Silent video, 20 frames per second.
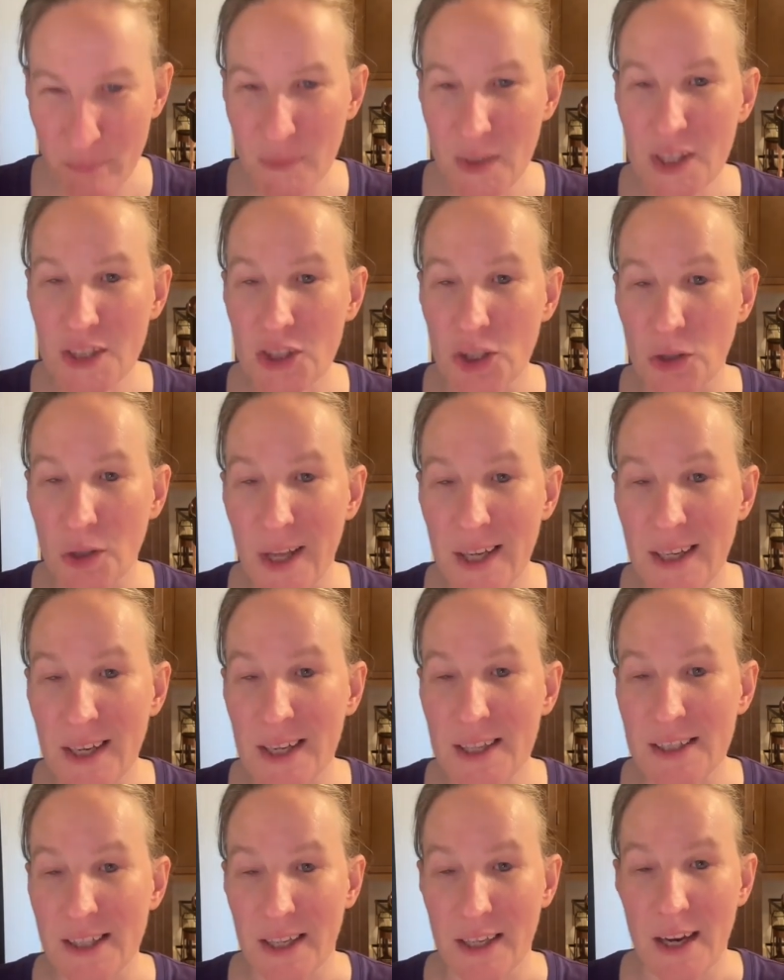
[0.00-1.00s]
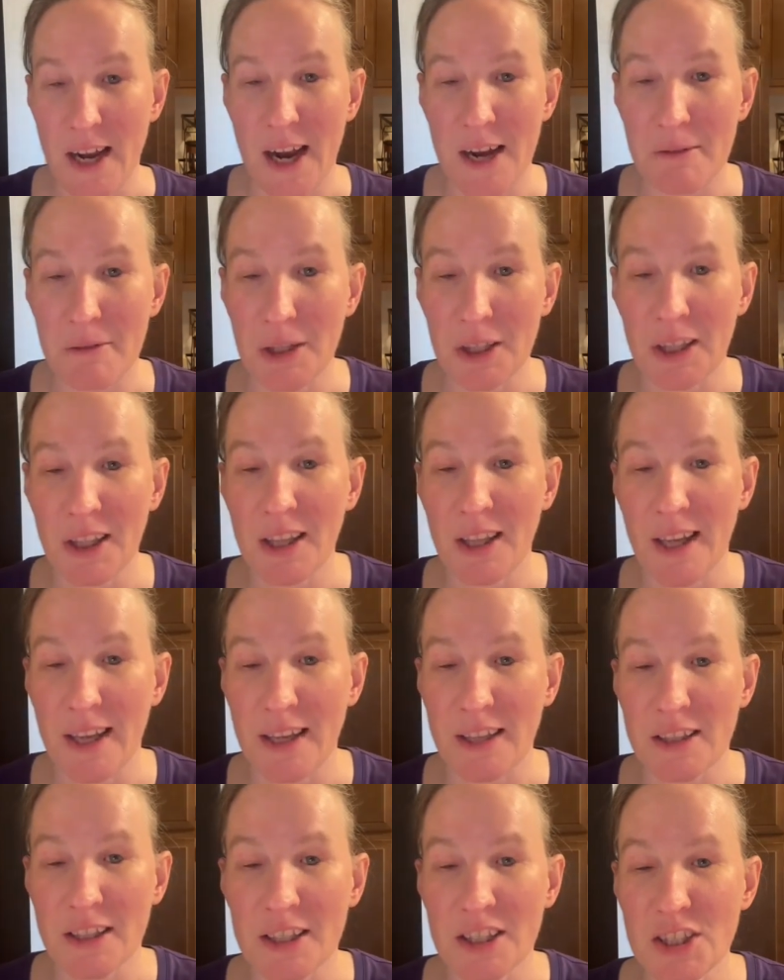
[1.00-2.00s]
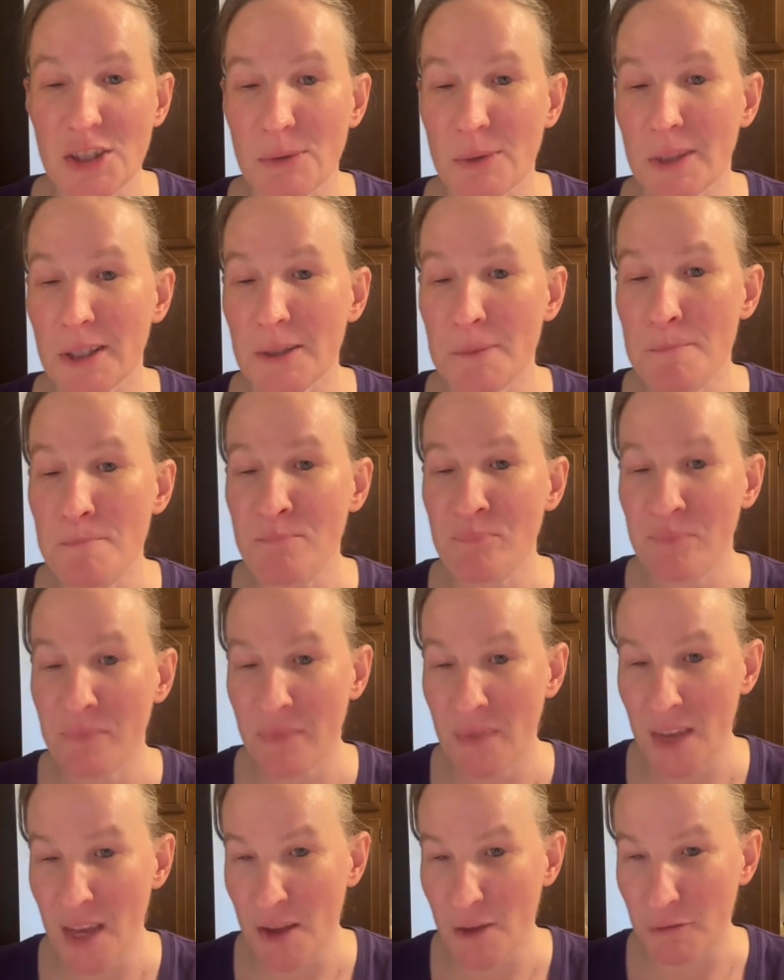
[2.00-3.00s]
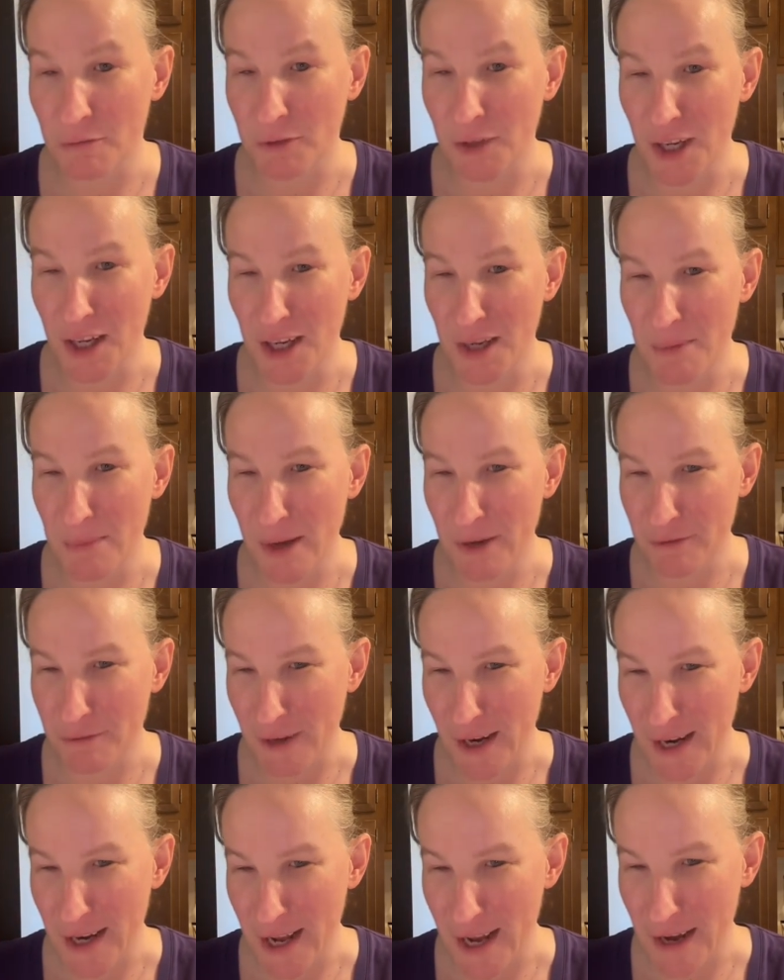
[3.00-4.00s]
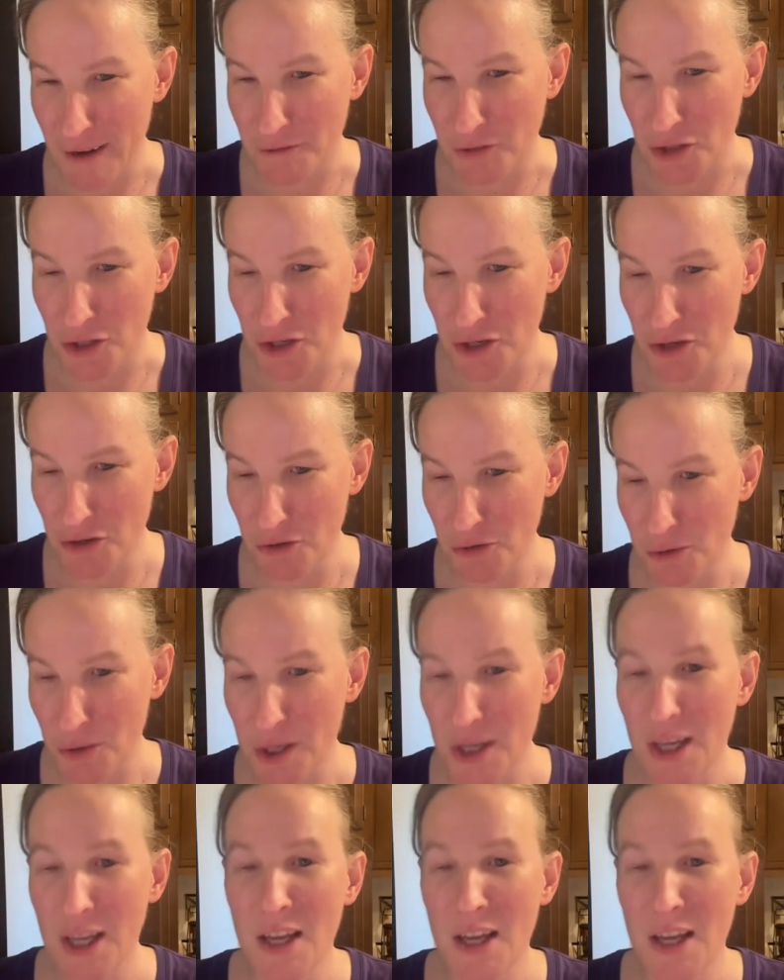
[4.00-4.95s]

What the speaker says: So like I said, I really like this one from Friday afternoon.